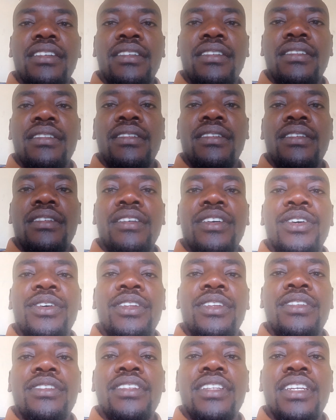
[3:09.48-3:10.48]
or
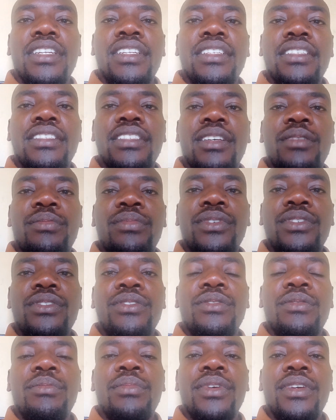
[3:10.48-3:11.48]
that is supposed
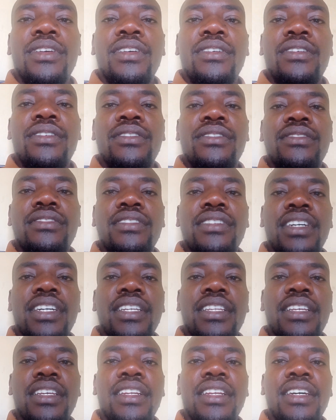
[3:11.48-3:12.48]
to be
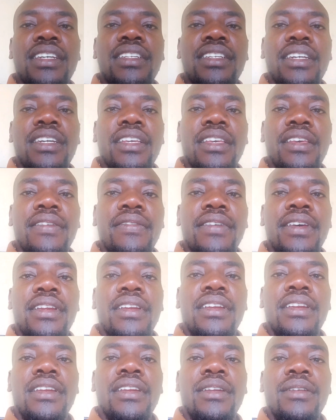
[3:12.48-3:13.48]
constructed at a
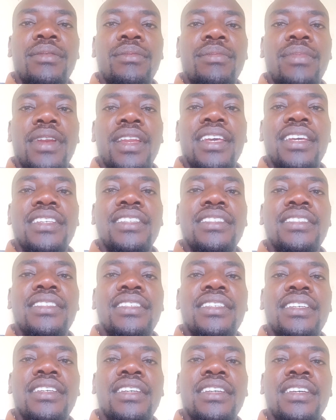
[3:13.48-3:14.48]
given
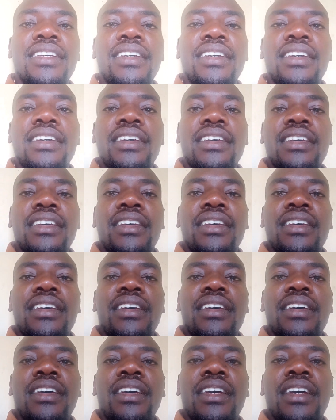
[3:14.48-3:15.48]
place.
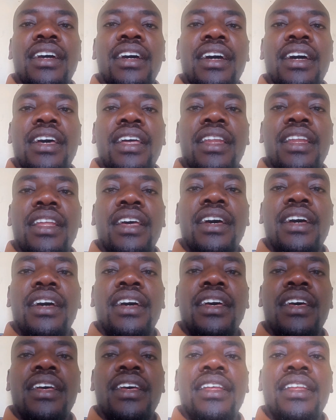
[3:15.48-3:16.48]
And
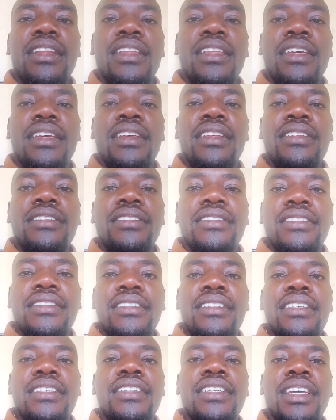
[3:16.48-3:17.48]

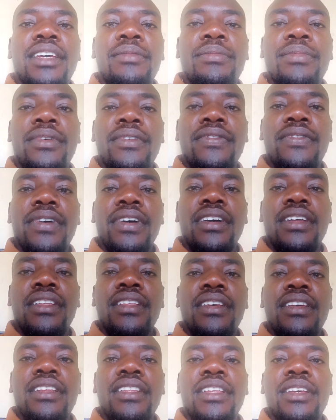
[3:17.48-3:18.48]
the type of
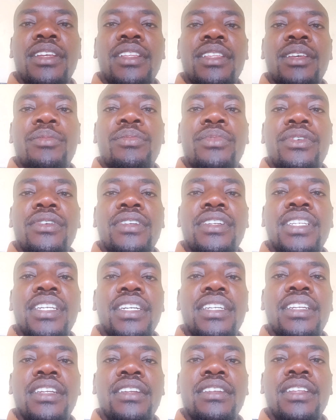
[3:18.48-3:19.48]
the
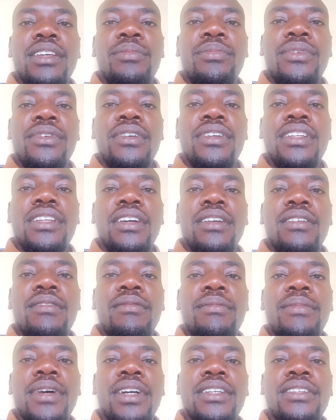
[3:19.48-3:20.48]
Proctor
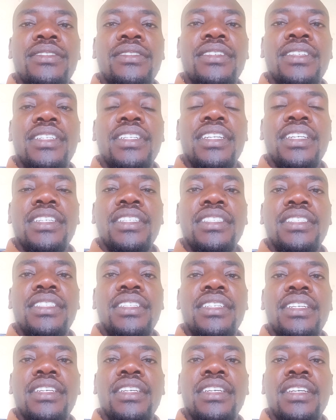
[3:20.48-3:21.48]
compaction
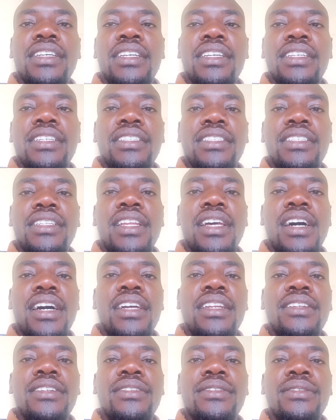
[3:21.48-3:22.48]
test is
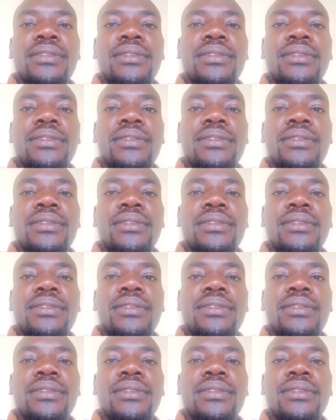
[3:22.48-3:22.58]
done